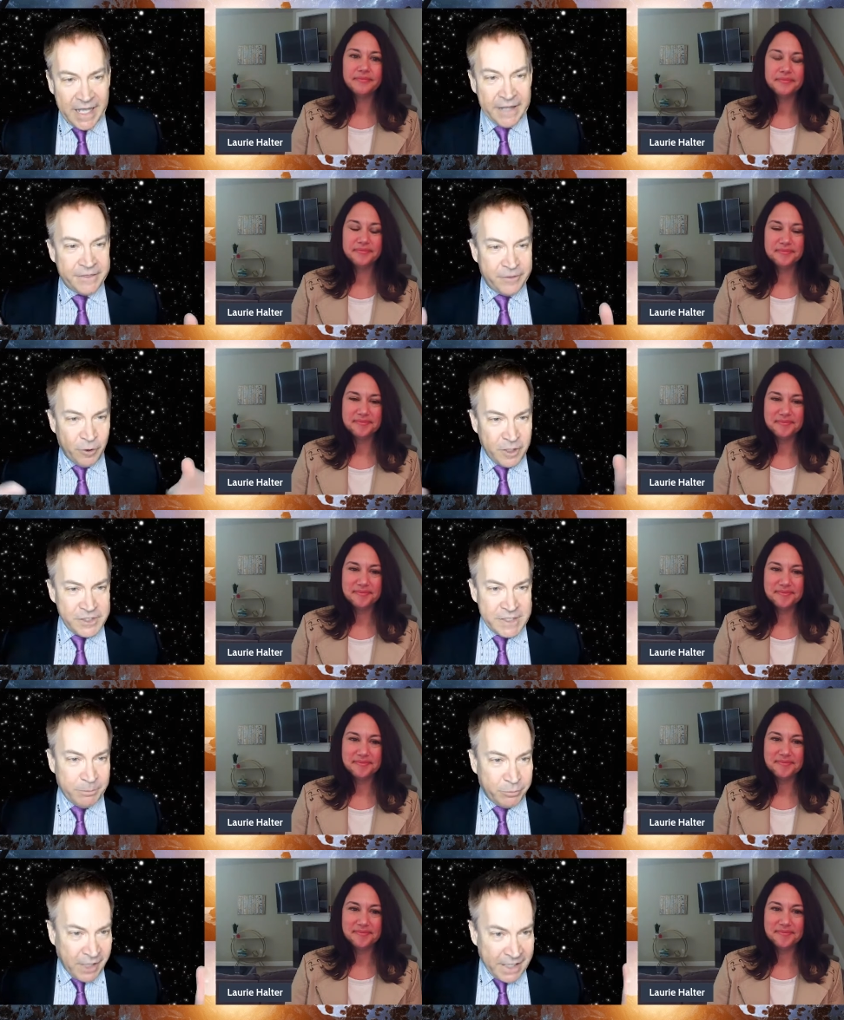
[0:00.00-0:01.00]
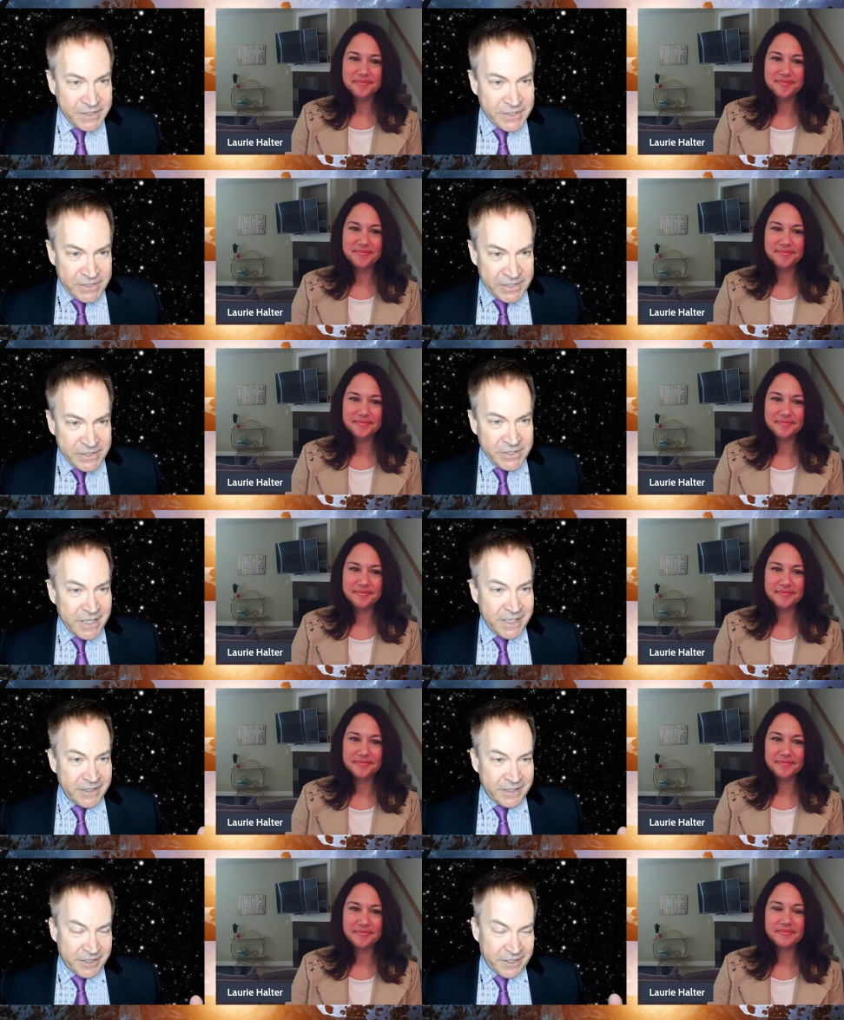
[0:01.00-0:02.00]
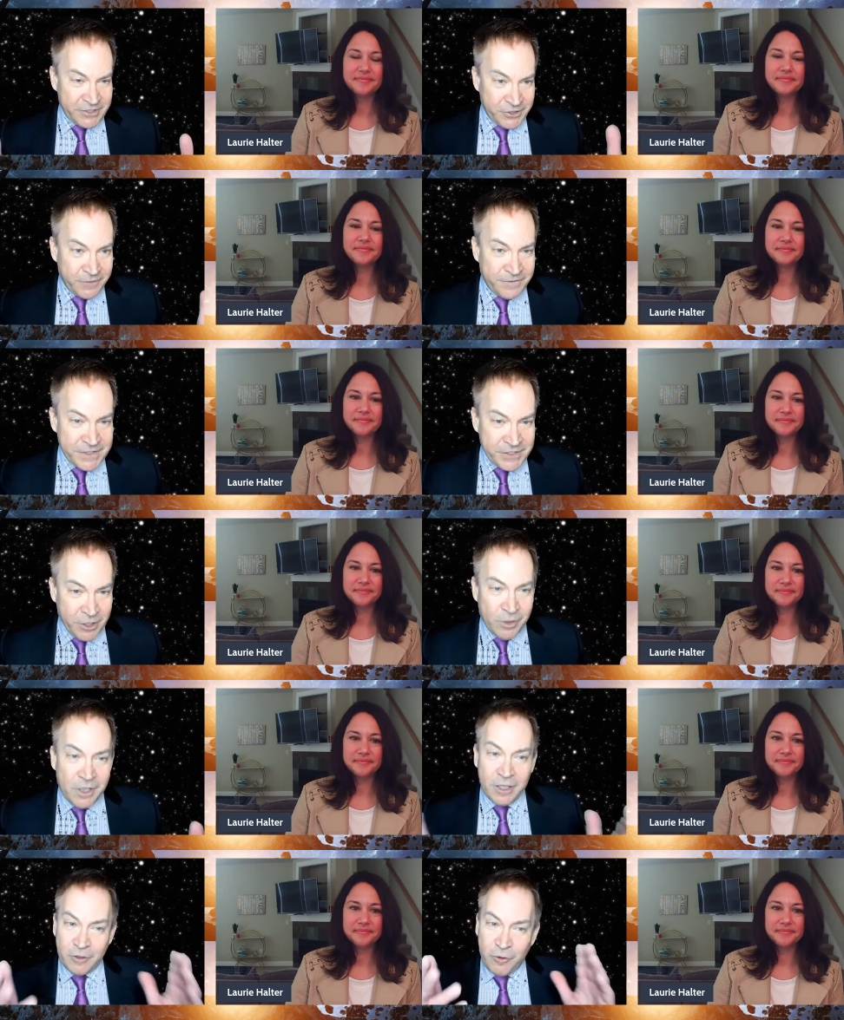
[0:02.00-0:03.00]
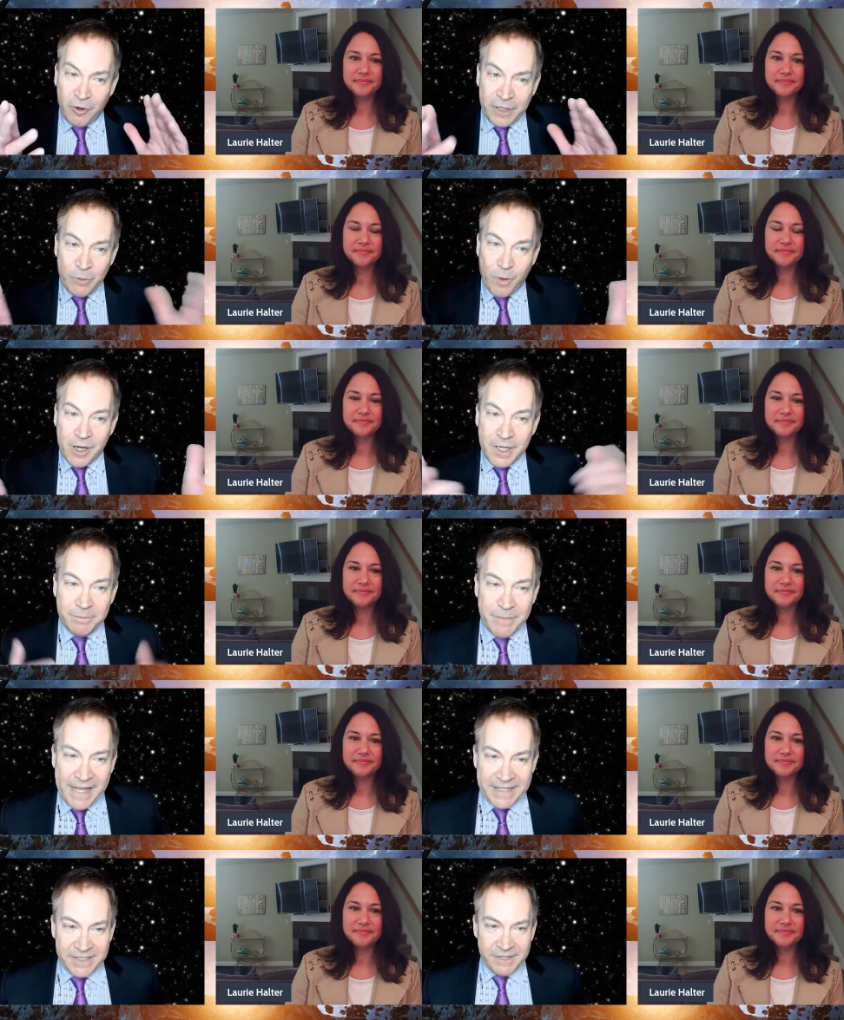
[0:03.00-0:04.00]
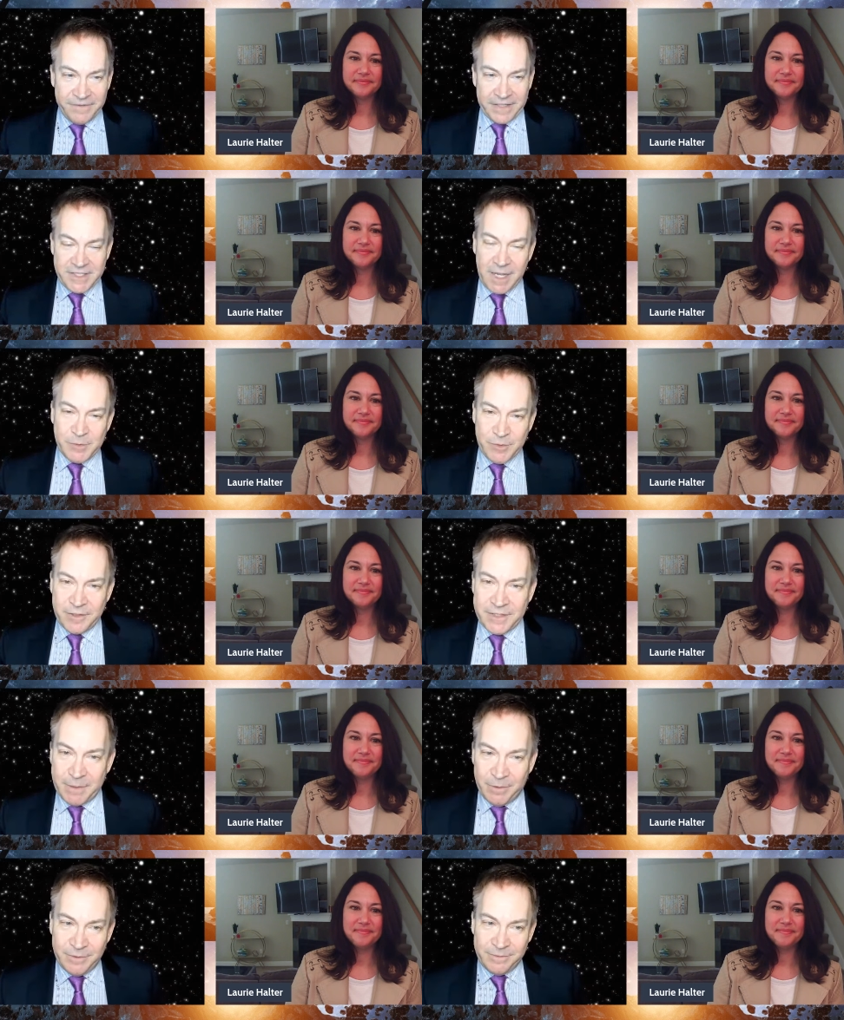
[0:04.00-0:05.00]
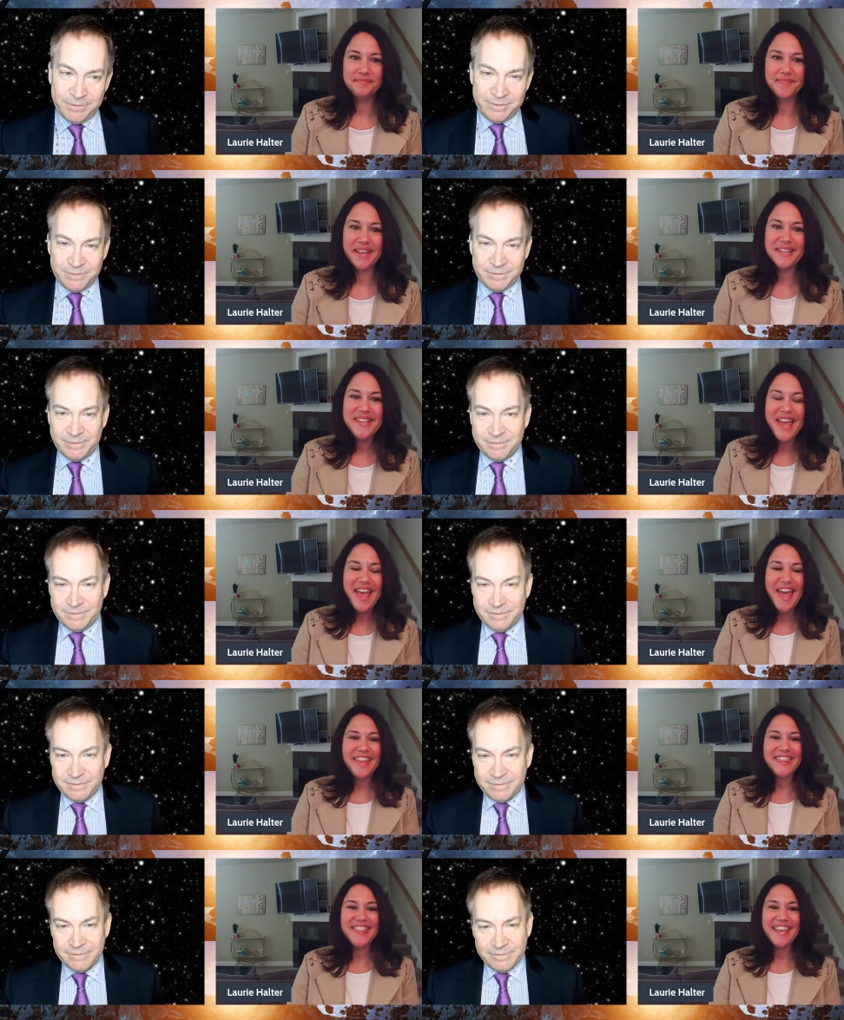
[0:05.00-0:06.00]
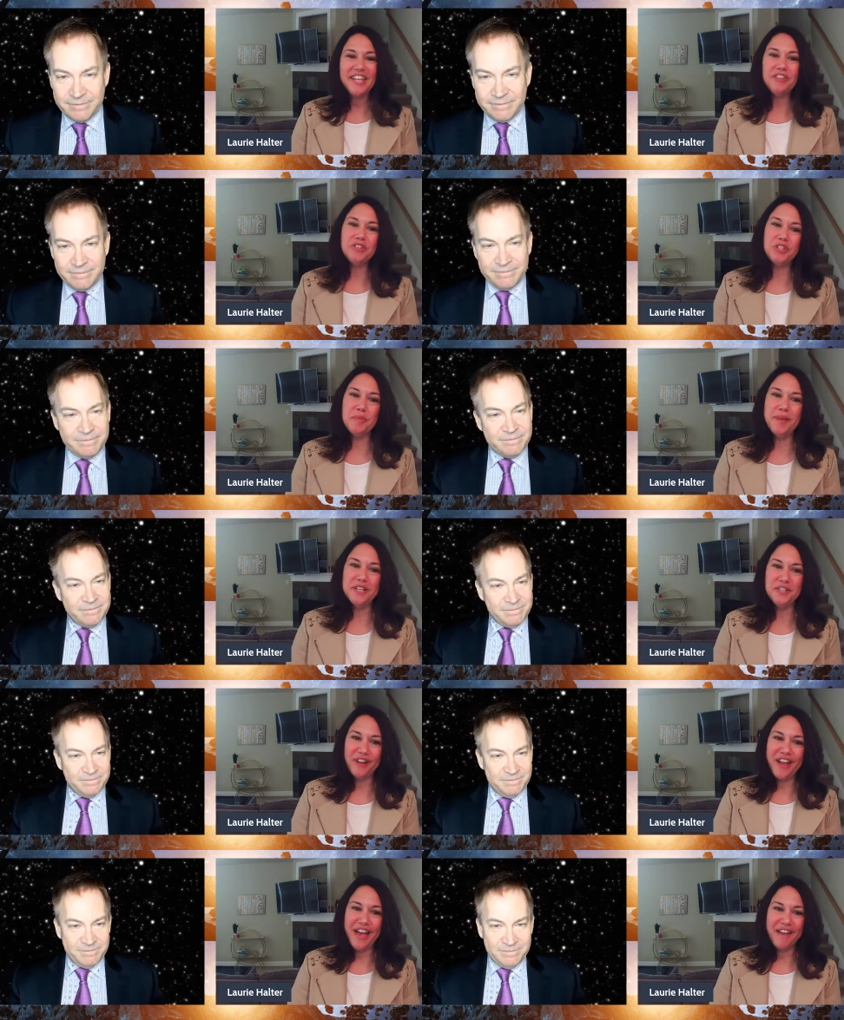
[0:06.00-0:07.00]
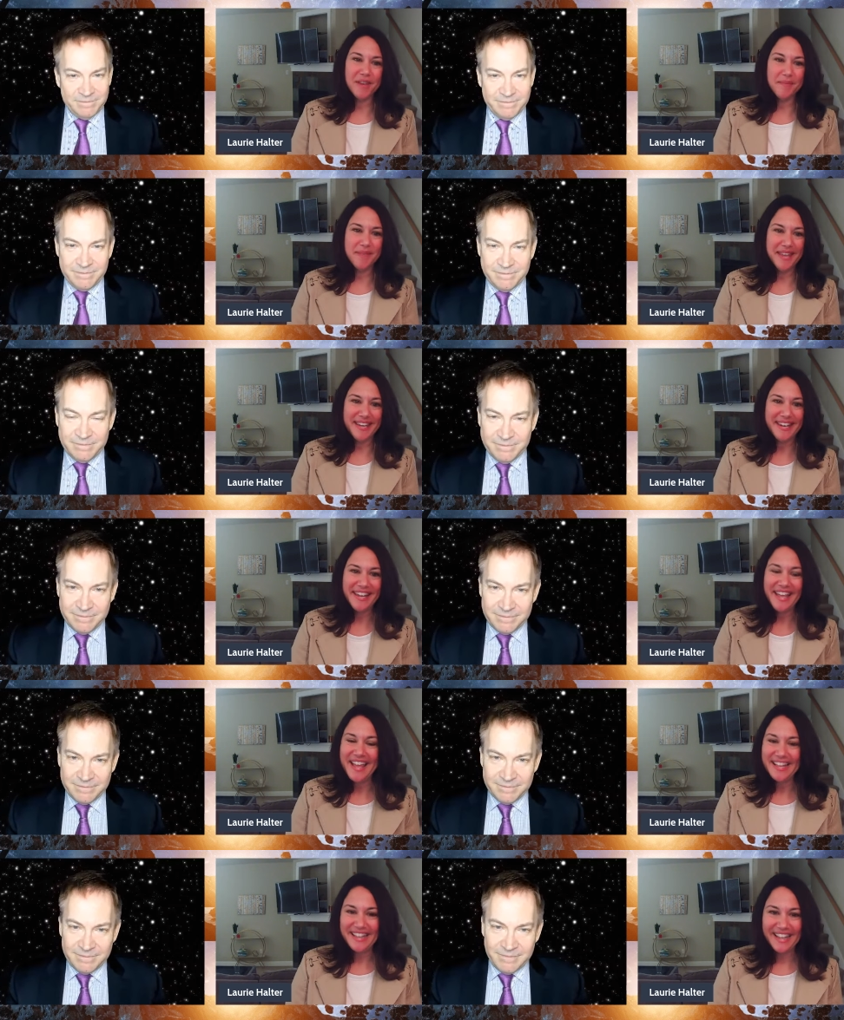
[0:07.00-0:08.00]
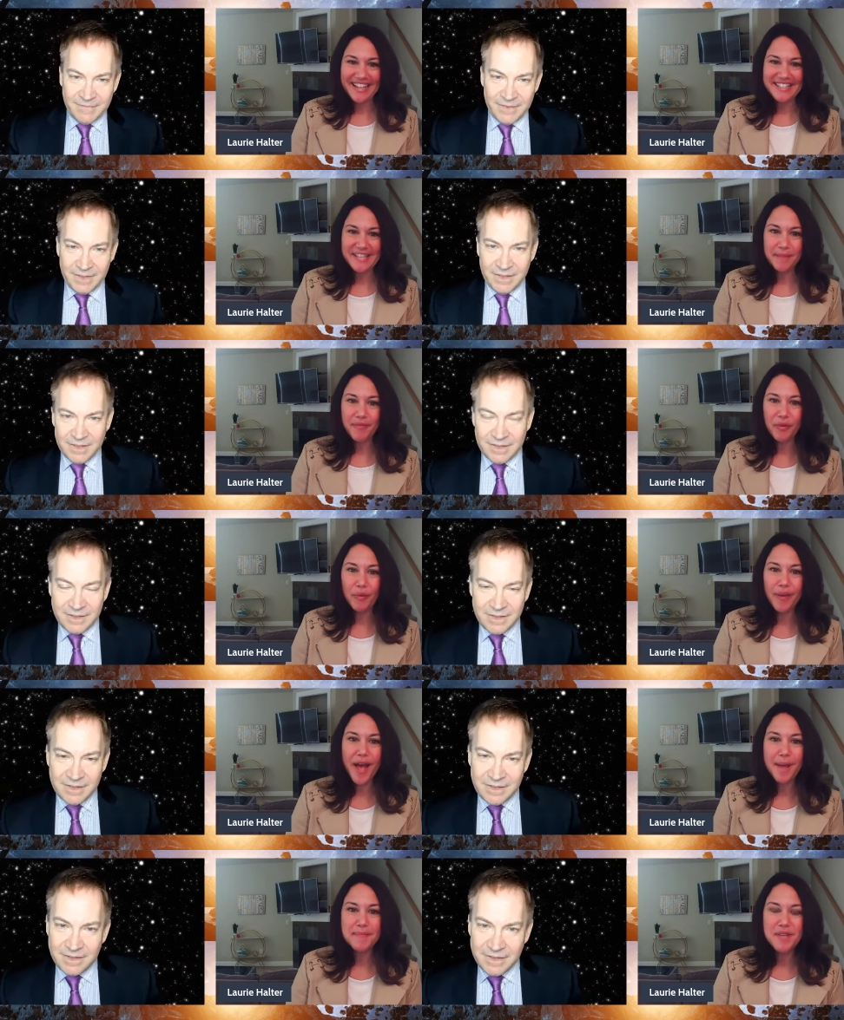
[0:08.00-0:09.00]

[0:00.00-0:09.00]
Speaker 1: and thoughts and processes to the surface. So, Laurie, welcome back to the Fixed Ops Roundtable.
Speaker 2: Ted, thank you so much for having me. And like I said before we hopped